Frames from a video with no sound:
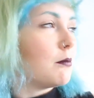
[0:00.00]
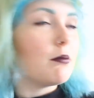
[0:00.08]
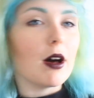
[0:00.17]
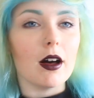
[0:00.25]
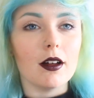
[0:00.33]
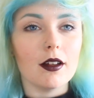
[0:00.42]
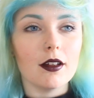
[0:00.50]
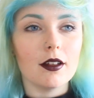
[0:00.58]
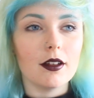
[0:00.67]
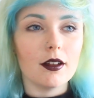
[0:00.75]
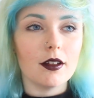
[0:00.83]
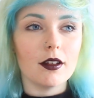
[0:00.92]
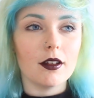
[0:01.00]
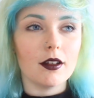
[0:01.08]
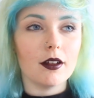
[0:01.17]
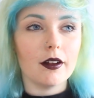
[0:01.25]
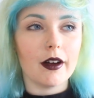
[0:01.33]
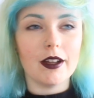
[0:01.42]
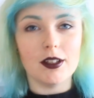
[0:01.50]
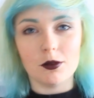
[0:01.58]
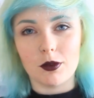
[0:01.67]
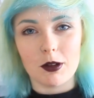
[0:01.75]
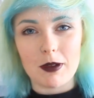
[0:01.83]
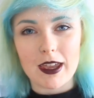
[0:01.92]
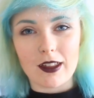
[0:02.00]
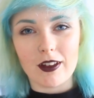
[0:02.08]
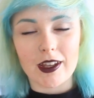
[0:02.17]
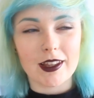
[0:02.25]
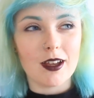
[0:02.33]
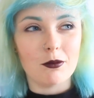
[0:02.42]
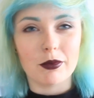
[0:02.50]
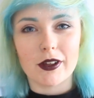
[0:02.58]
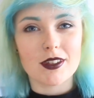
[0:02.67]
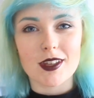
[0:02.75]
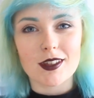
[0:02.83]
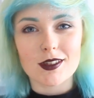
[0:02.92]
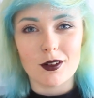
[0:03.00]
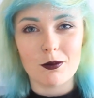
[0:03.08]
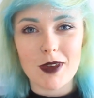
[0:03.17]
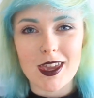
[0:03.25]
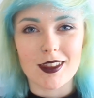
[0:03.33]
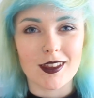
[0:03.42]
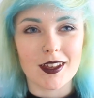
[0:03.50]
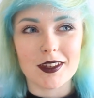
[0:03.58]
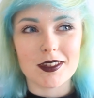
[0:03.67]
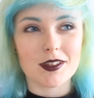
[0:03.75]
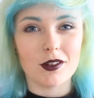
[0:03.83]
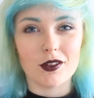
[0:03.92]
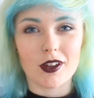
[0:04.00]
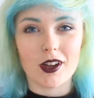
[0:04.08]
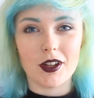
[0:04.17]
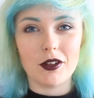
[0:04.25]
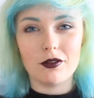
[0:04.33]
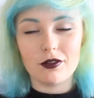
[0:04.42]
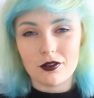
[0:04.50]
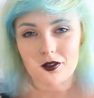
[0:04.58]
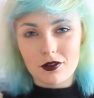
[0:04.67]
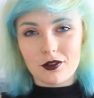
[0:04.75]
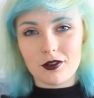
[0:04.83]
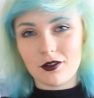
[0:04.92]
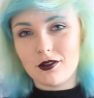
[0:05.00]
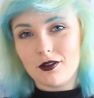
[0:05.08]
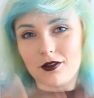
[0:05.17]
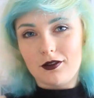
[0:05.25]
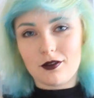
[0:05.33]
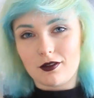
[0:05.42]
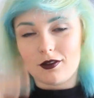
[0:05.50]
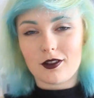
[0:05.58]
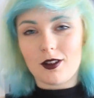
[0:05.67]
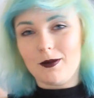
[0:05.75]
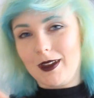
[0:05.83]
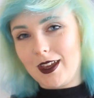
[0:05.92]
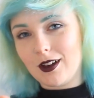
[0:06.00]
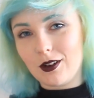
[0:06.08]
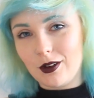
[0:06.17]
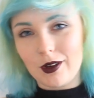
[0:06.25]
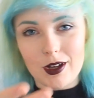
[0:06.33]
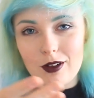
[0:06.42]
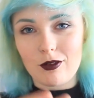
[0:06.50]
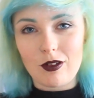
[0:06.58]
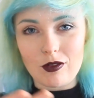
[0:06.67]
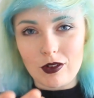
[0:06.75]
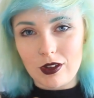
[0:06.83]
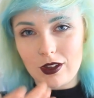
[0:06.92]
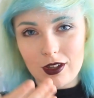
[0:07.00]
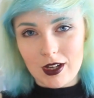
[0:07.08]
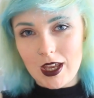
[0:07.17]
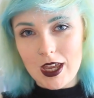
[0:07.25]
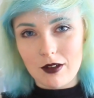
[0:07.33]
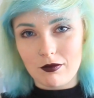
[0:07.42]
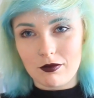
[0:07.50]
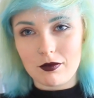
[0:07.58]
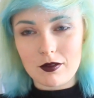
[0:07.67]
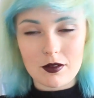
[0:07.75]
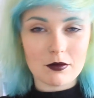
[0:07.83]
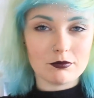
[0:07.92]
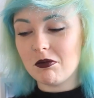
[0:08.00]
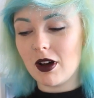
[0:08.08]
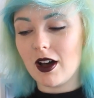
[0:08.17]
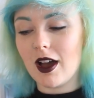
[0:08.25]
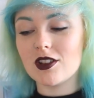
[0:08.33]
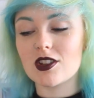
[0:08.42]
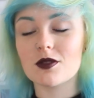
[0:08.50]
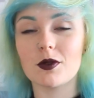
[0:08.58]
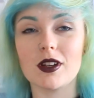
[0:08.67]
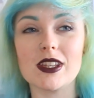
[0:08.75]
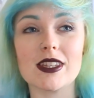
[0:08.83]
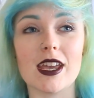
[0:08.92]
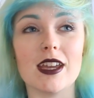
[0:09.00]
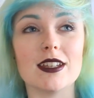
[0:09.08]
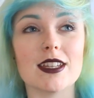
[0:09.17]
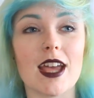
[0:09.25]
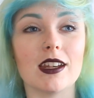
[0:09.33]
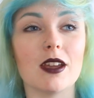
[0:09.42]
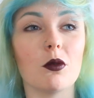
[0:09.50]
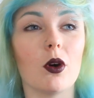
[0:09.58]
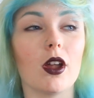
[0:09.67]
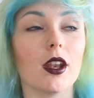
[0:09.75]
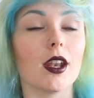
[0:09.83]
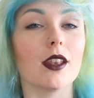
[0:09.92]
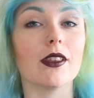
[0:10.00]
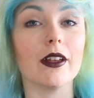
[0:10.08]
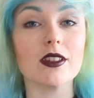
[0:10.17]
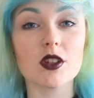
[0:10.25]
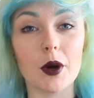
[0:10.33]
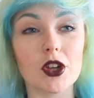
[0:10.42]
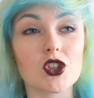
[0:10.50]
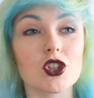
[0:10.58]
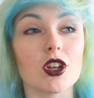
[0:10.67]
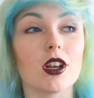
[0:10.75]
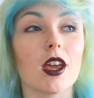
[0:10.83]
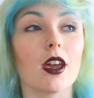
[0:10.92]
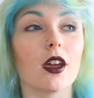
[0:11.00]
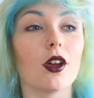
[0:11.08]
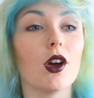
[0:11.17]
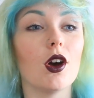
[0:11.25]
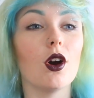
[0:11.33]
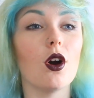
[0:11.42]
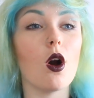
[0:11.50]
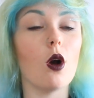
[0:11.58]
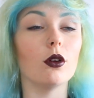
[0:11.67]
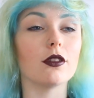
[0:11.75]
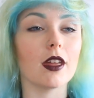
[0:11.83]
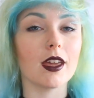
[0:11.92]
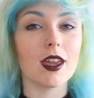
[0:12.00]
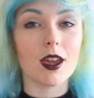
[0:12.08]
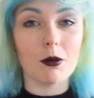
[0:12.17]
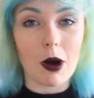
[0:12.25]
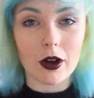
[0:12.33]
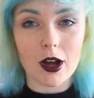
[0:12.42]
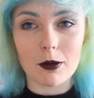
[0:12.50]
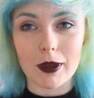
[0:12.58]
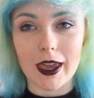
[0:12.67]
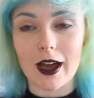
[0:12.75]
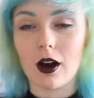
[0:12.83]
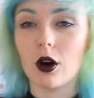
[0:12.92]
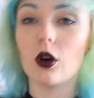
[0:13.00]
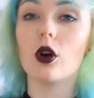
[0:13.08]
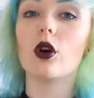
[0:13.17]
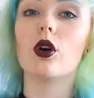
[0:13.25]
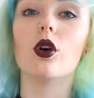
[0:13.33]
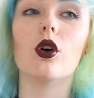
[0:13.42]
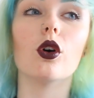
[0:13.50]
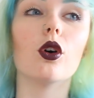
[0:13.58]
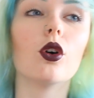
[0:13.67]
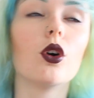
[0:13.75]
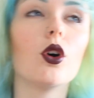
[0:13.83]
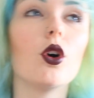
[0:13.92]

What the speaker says: But I don't want to make it like that, because that's not me, and that's not the kind of coming out I'm ever gonna have. But I just want to say to anyone that's questioning or thinking about coming out or